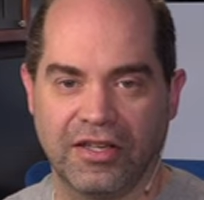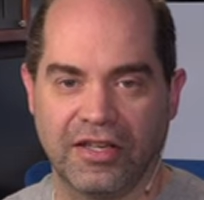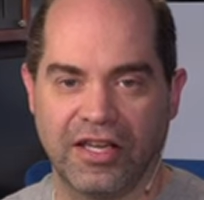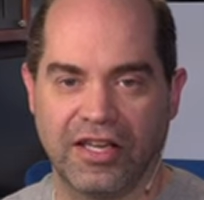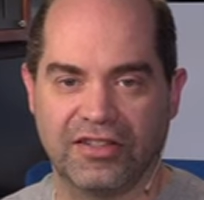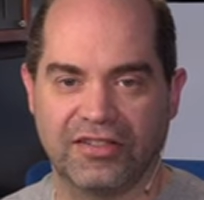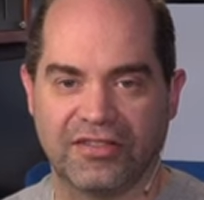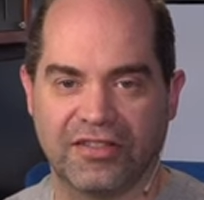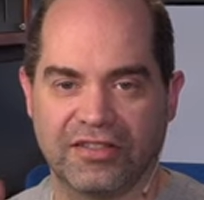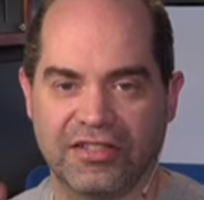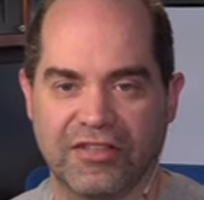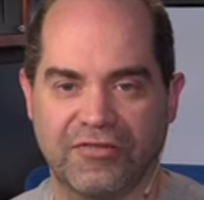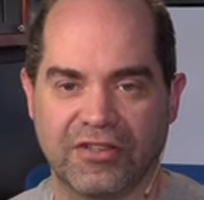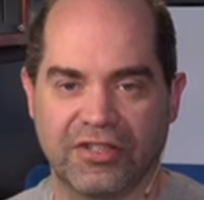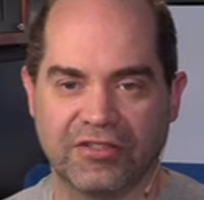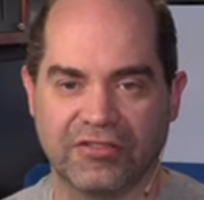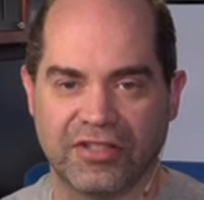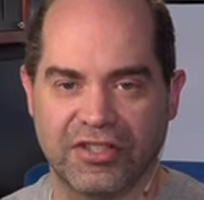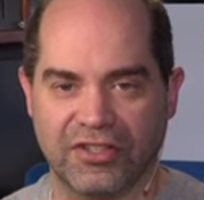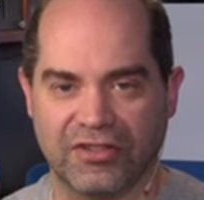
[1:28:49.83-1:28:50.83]
it's
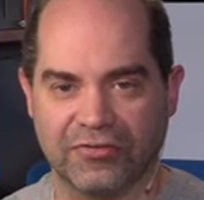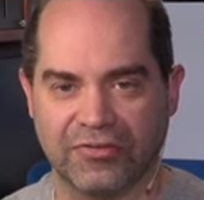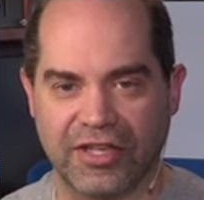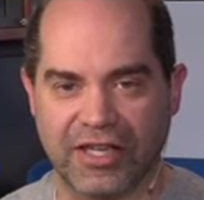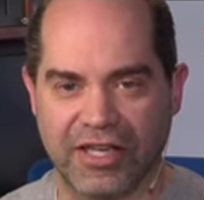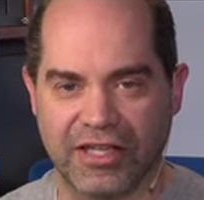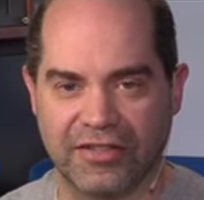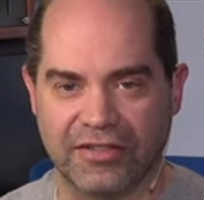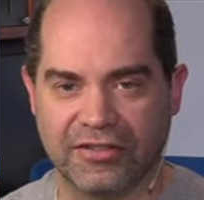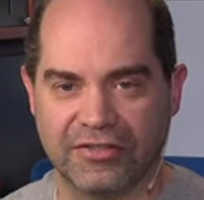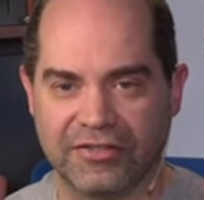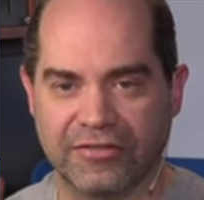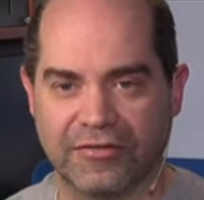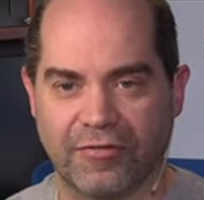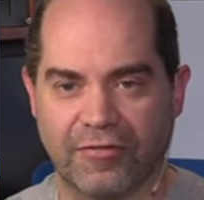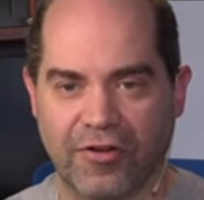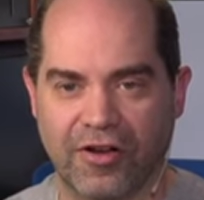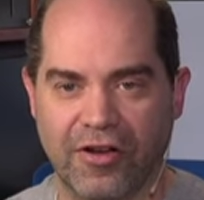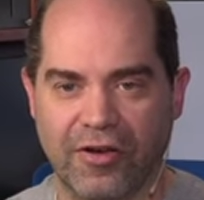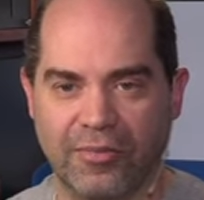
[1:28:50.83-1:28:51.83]
significantly delayed
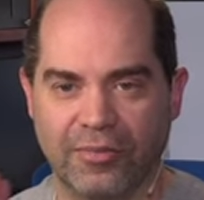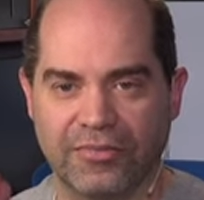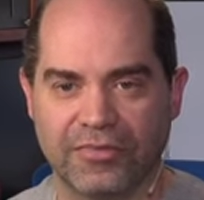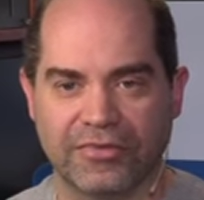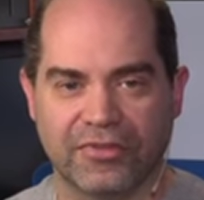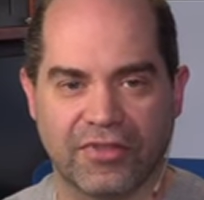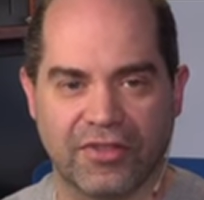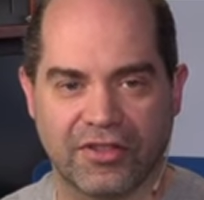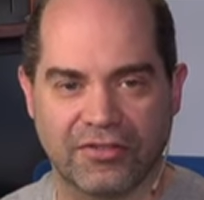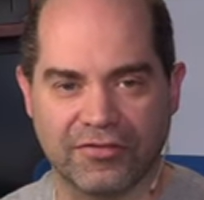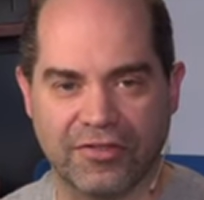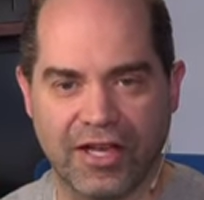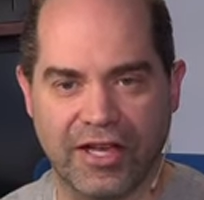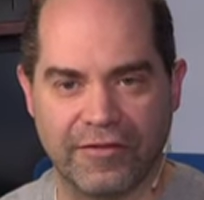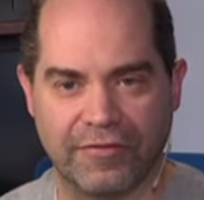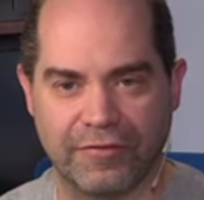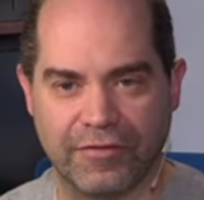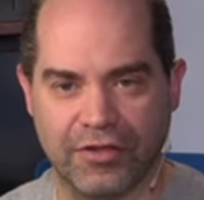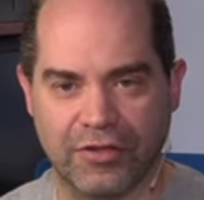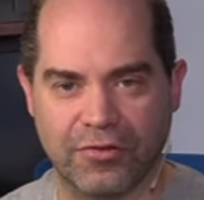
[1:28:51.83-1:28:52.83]
from the
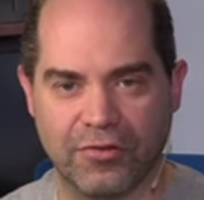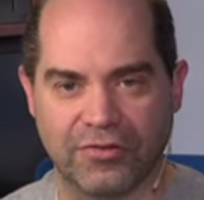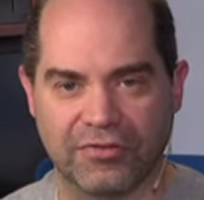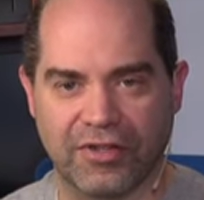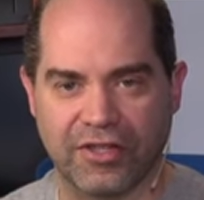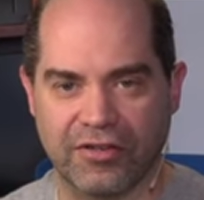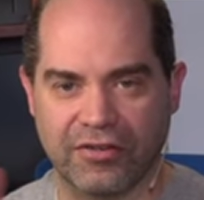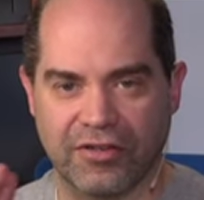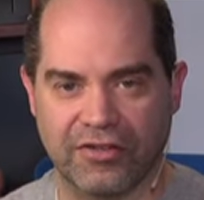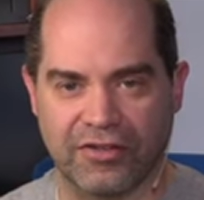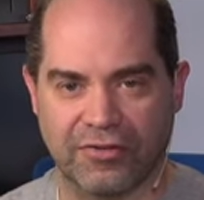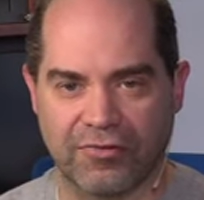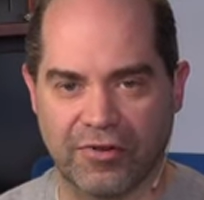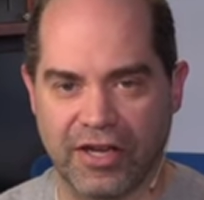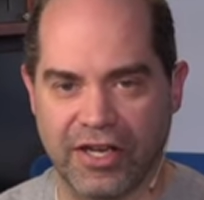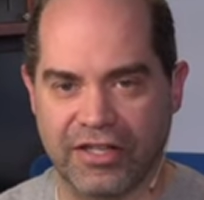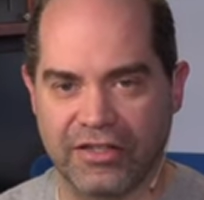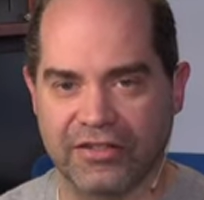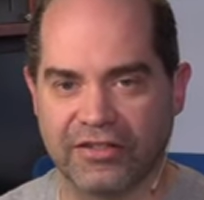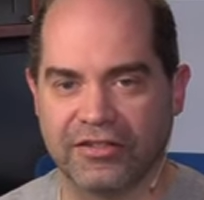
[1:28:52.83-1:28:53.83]
live view there on the
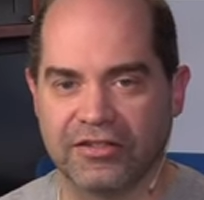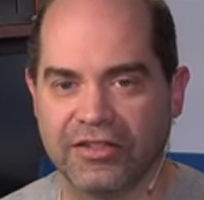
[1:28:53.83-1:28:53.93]
right.